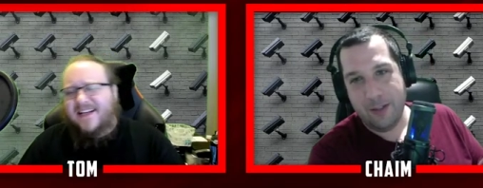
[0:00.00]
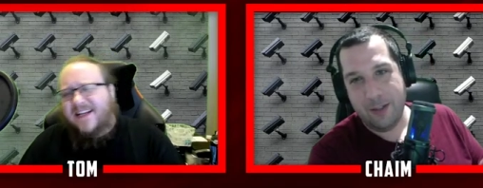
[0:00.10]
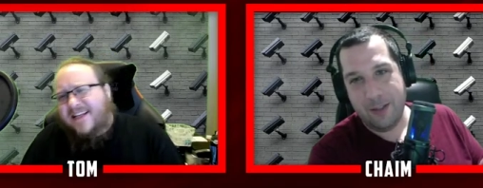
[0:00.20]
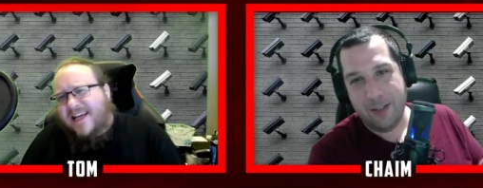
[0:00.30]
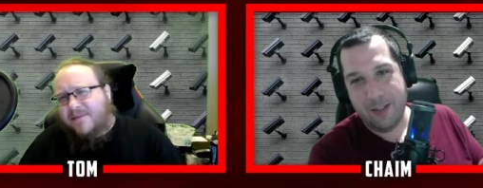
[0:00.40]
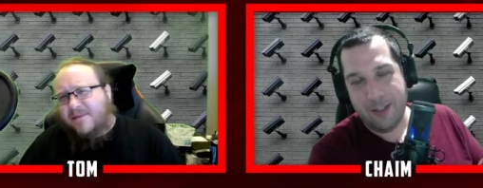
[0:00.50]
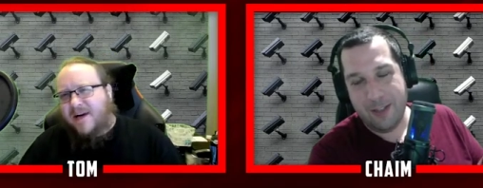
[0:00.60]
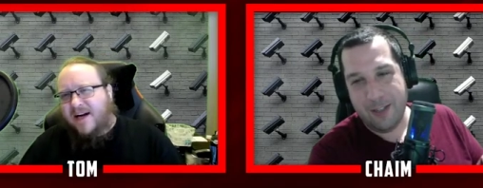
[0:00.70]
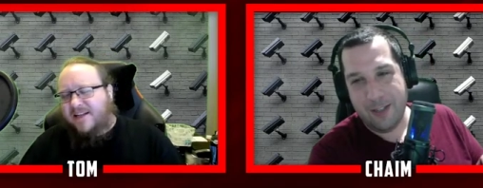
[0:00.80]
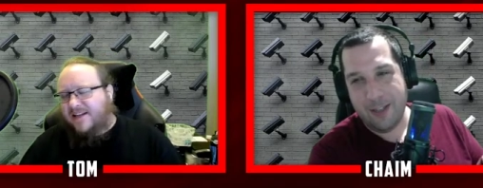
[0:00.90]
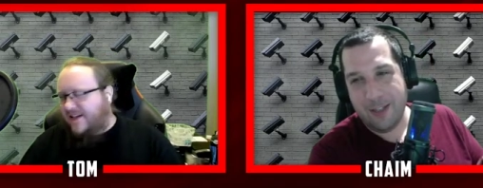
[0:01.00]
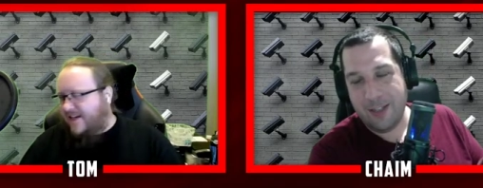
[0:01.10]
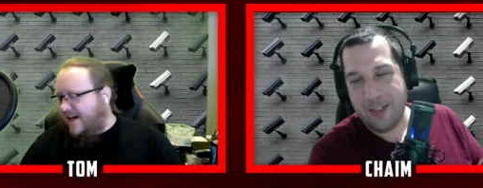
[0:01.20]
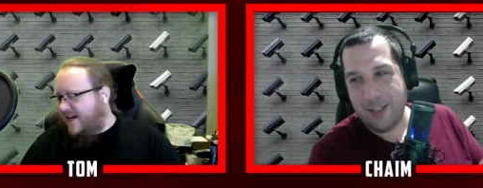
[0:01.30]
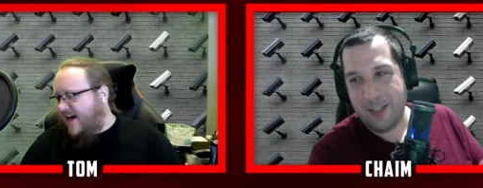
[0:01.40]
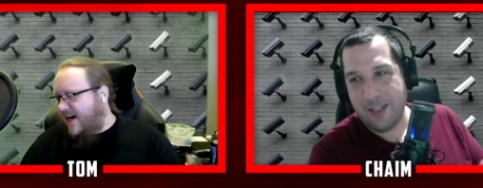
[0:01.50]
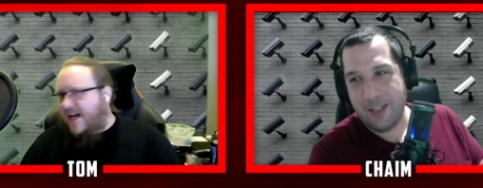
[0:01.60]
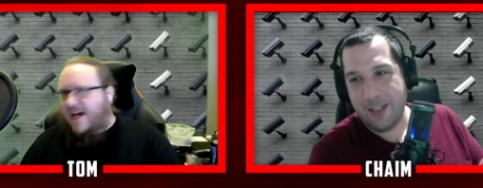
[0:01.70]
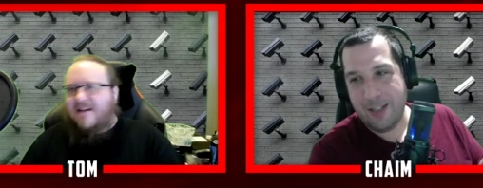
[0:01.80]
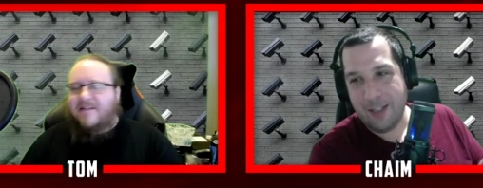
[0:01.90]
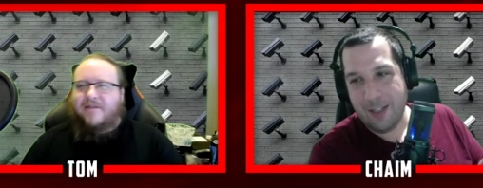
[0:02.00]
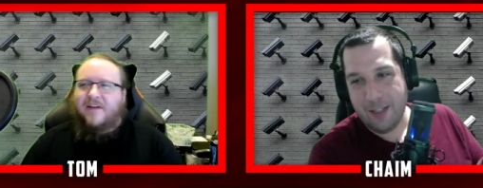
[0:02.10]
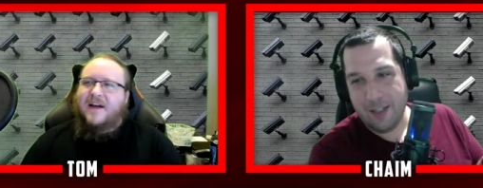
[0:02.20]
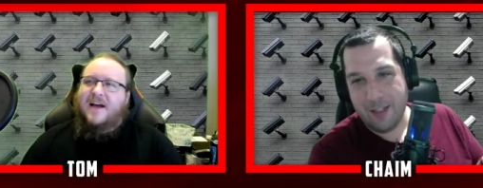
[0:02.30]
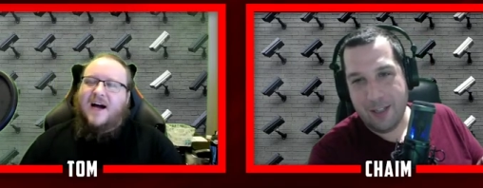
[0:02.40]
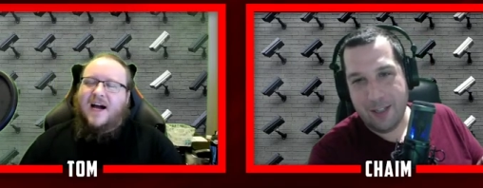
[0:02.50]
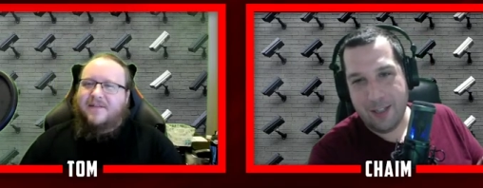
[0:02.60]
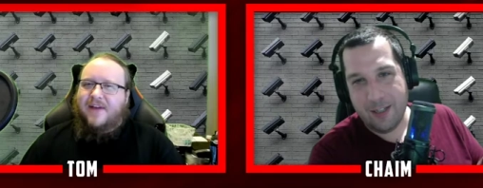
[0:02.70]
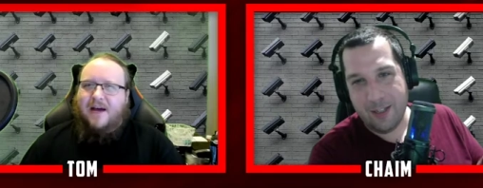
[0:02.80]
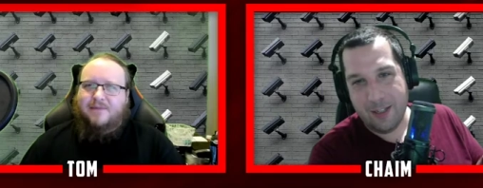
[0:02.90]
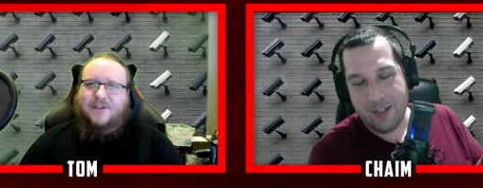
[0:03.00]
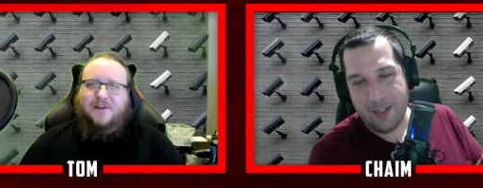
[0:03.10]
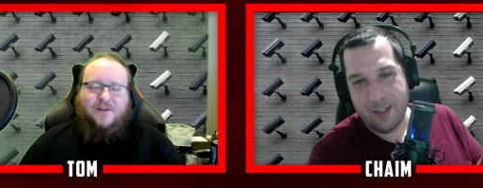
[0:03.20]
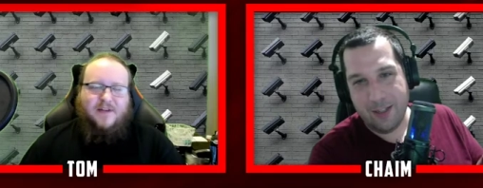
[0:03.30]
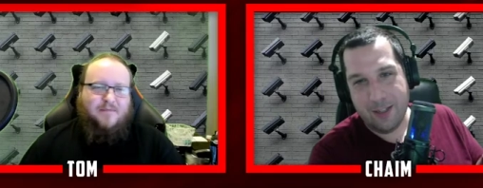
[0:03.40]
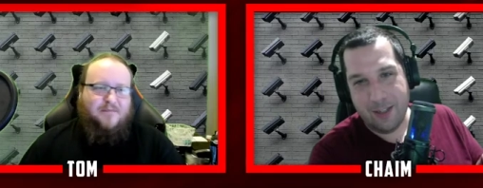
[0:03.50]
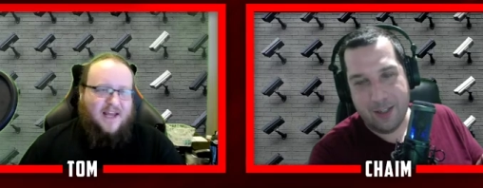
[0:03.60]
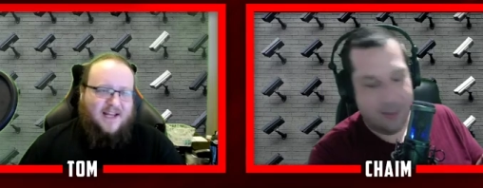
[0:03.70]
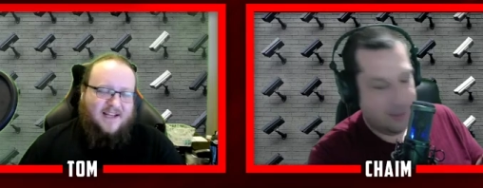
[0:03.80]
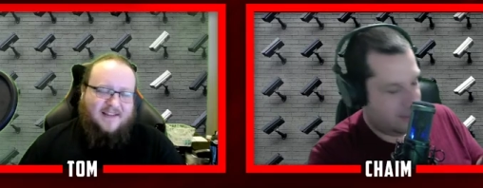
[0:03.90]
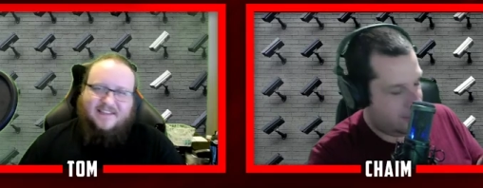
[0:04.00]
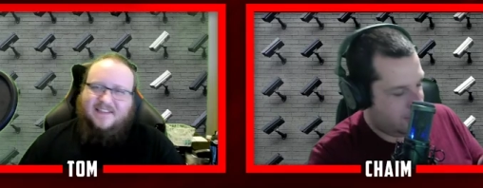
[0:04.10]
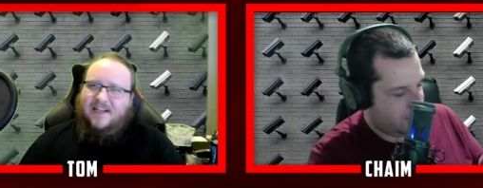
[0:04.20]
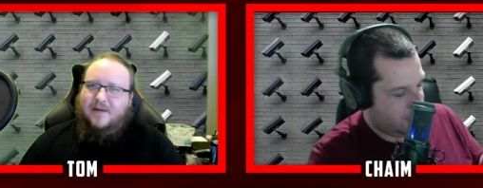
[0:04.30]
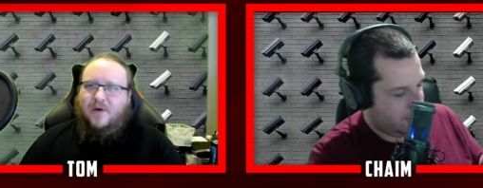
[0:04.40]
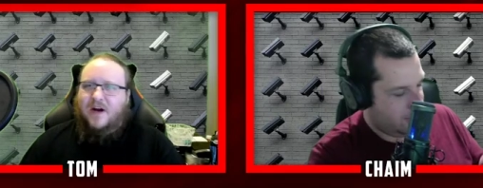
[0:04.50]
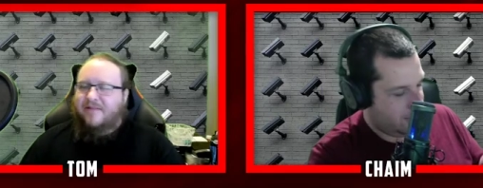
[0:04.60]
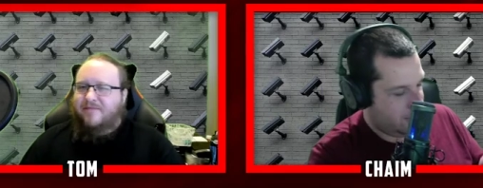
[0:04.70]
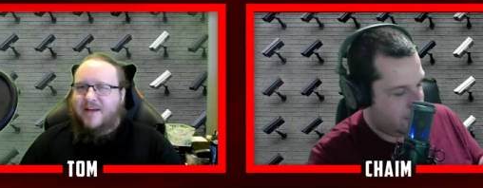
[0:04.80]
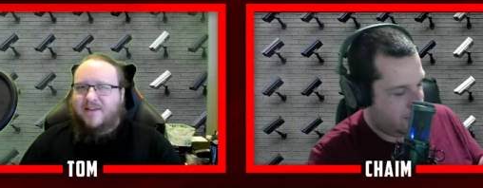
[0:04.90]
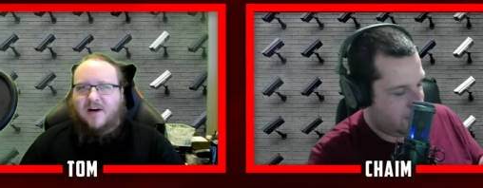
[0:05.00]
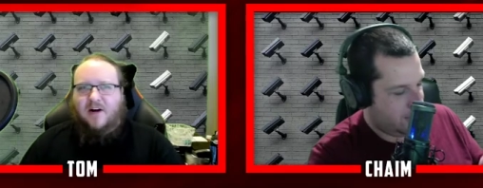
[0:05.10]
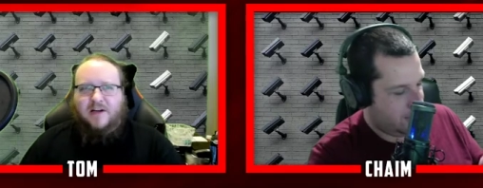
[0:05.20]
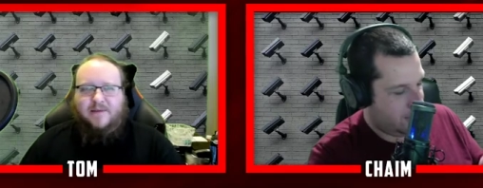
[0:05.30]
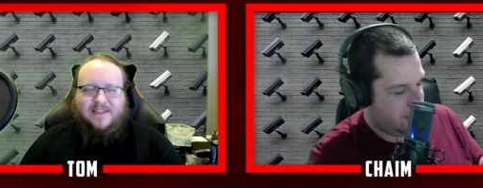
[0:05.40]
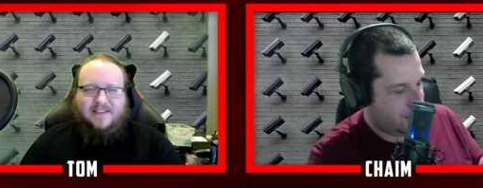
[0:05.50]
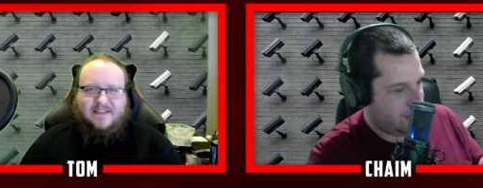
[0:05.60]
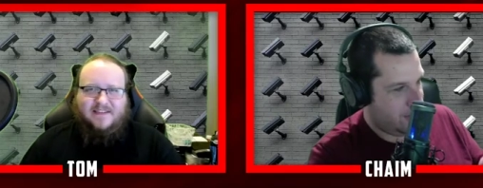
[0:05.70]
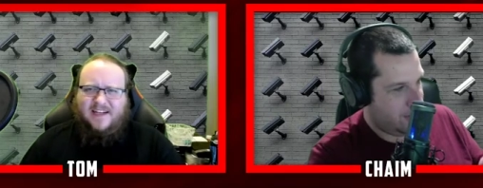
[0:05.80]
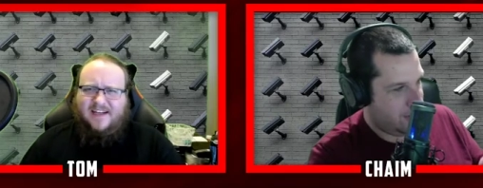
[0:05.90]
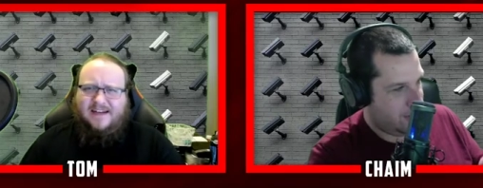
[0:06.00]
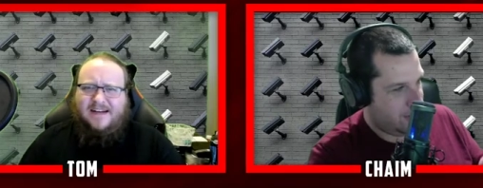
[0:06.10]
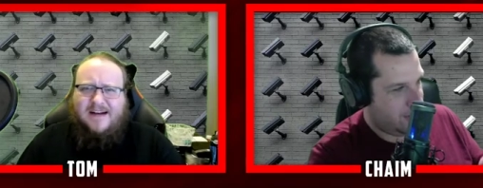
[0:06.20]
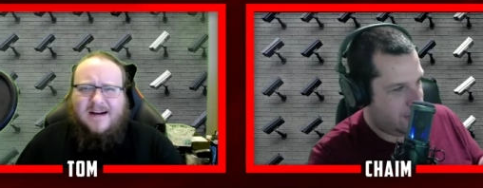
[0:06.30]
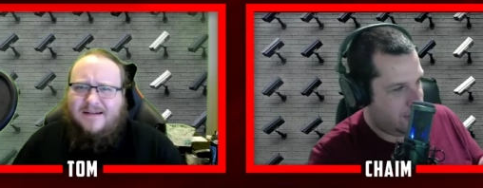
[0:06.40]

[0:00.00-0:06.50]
Speaker 1: And, and keep in mind, like I, I have I have absolutely been in the seat where I've made the arguments and said,